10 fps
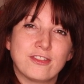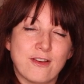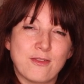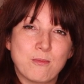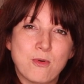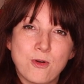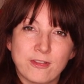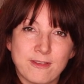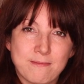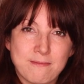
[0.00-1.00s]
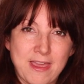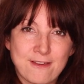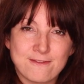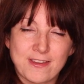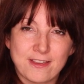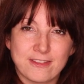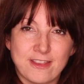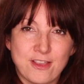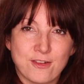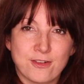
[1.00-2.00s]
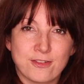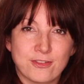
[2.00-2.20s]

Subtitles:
sort of important male figures in your